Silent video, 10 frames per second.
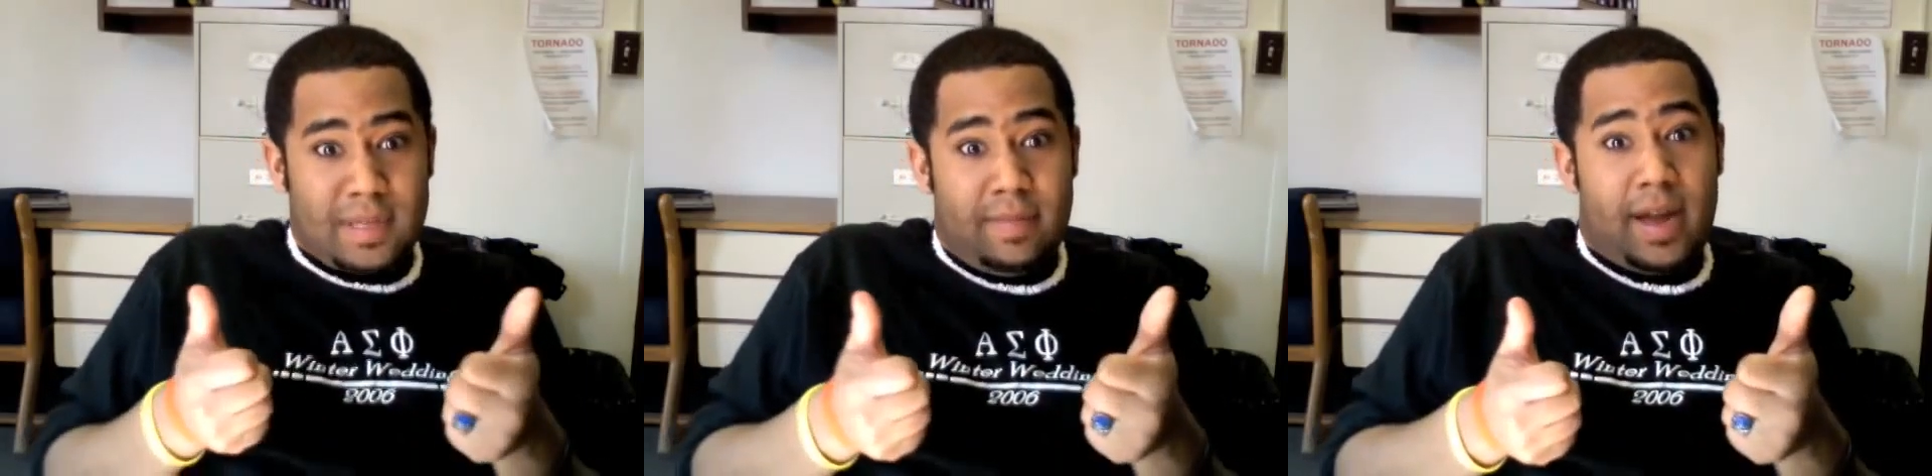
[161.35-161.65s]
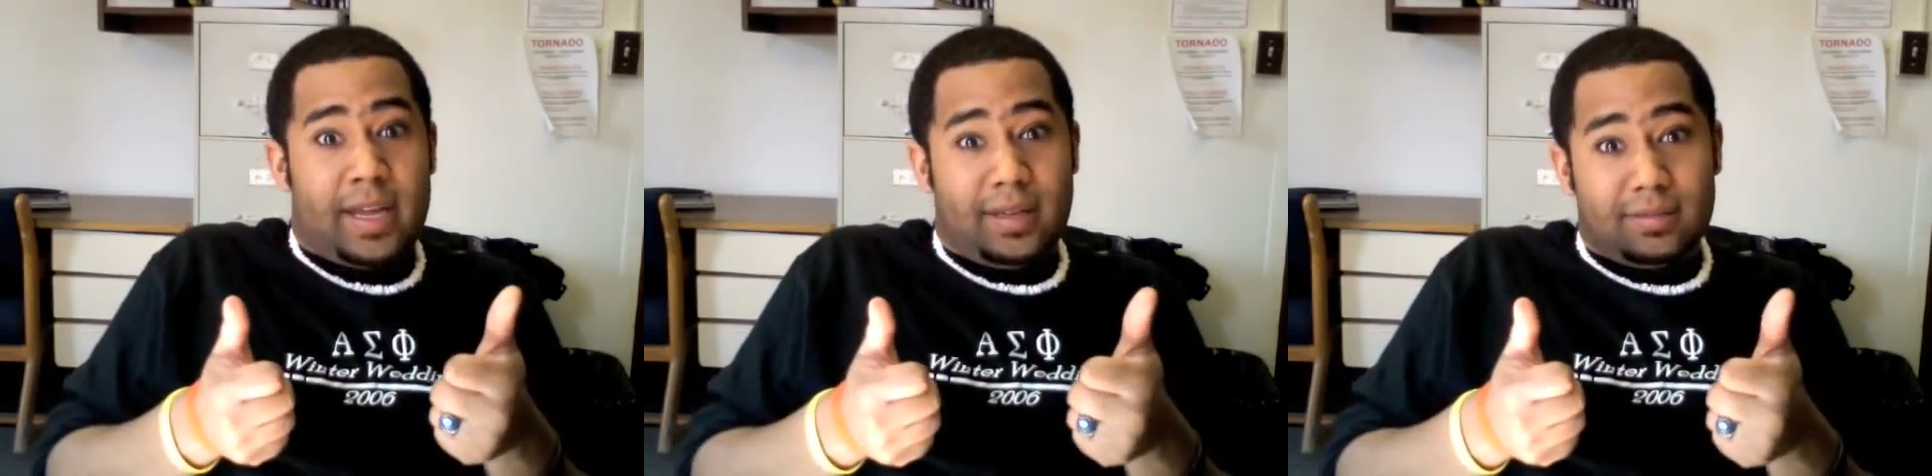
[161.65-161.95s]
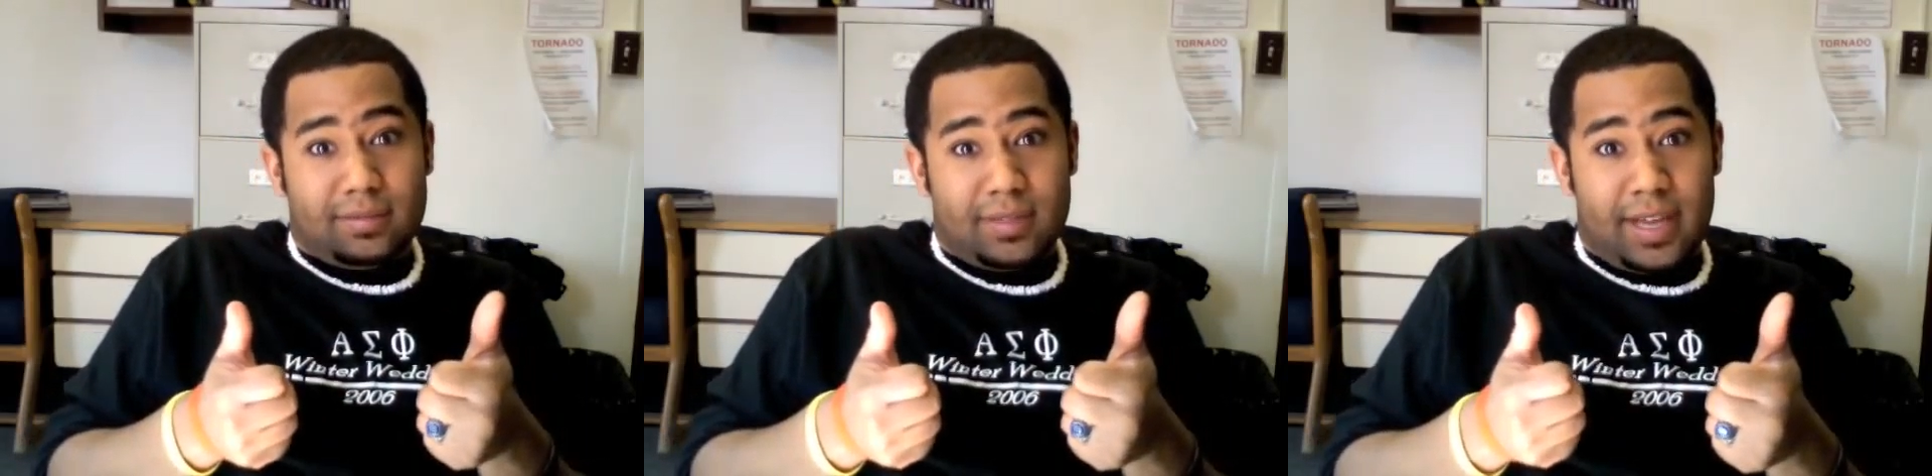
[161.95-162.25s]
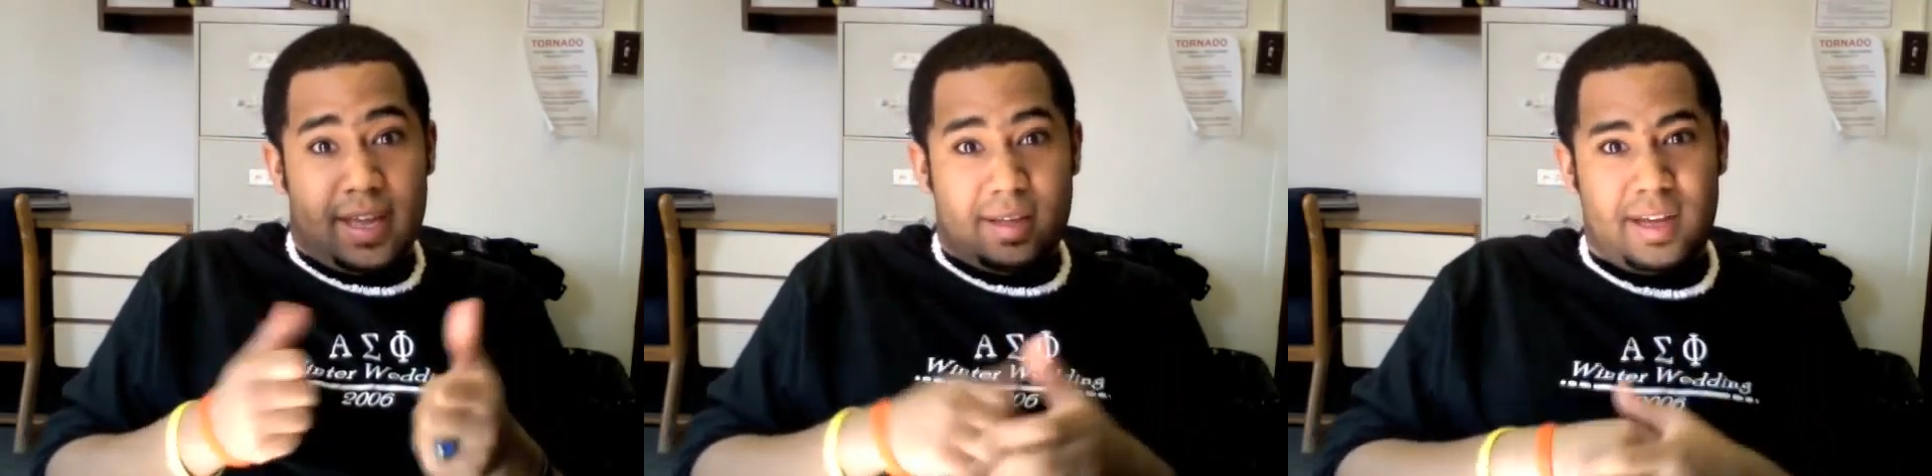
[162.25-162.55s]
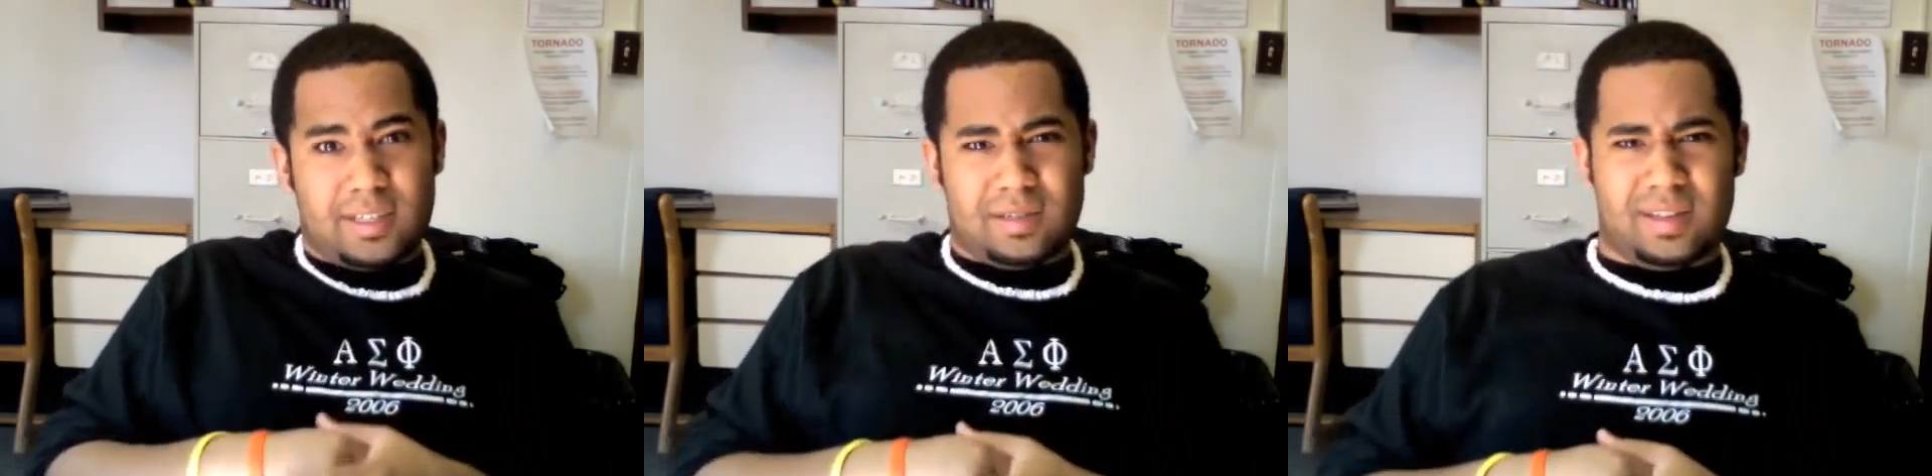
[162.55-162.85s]
somebody. Yeah,
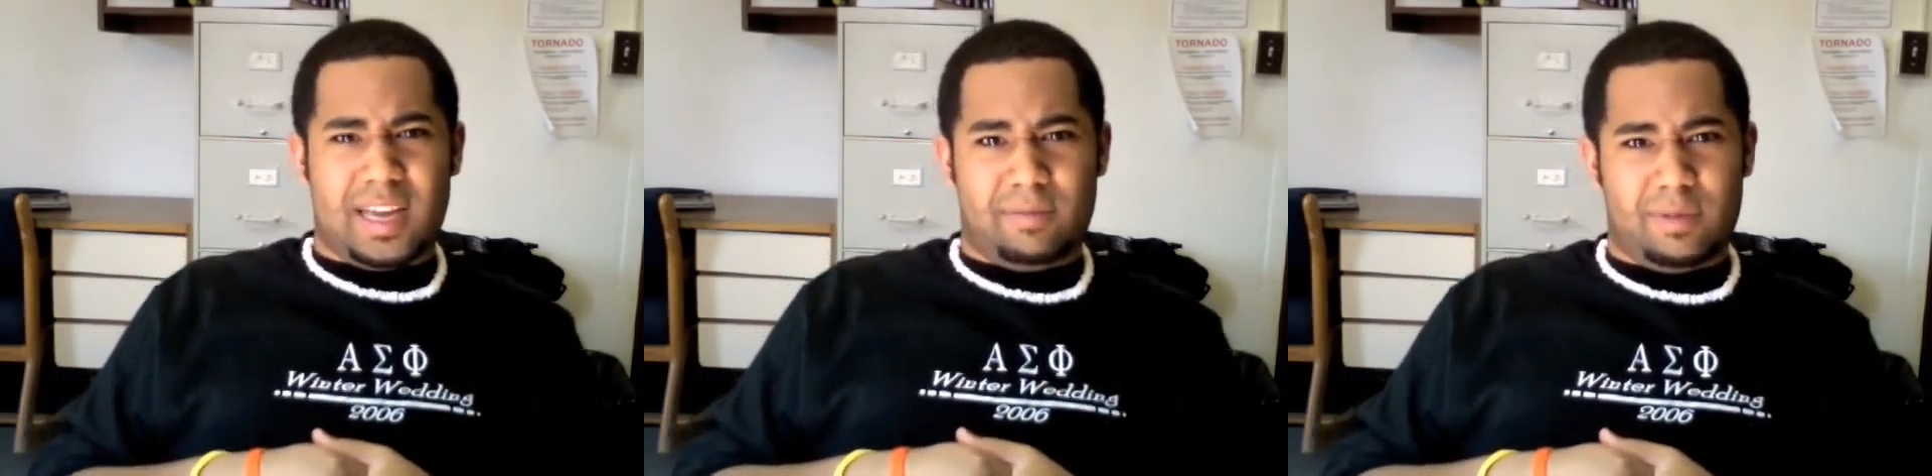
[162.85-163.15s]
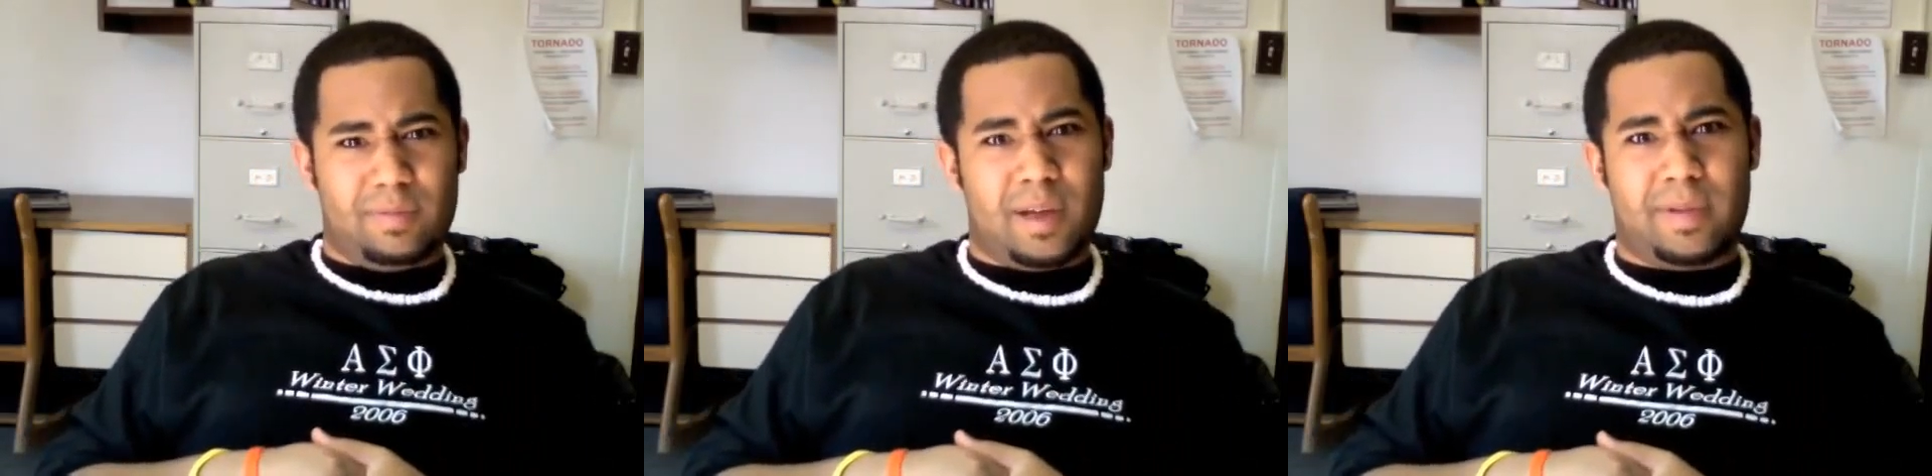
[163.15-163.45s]
I stuck a pin, I